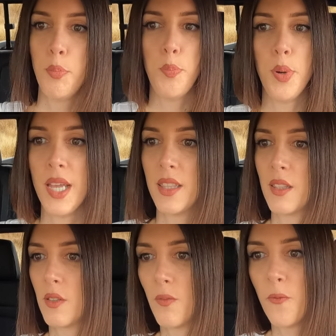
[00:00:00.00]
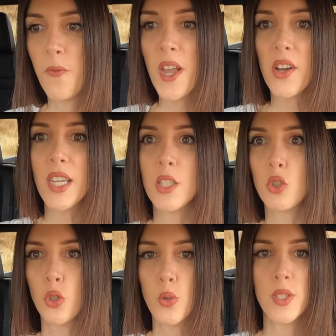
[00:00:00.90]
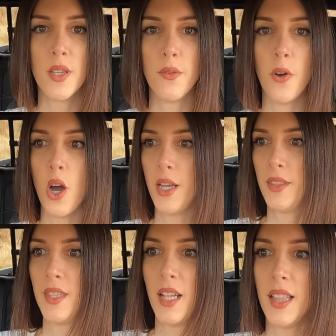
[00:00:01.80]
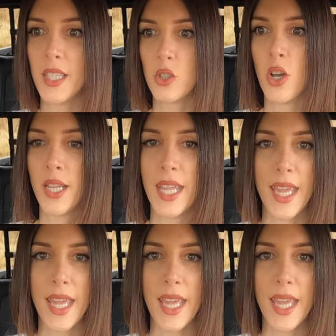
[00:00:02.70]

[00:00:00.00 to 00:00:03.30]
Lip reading: but very intrusive on the electronic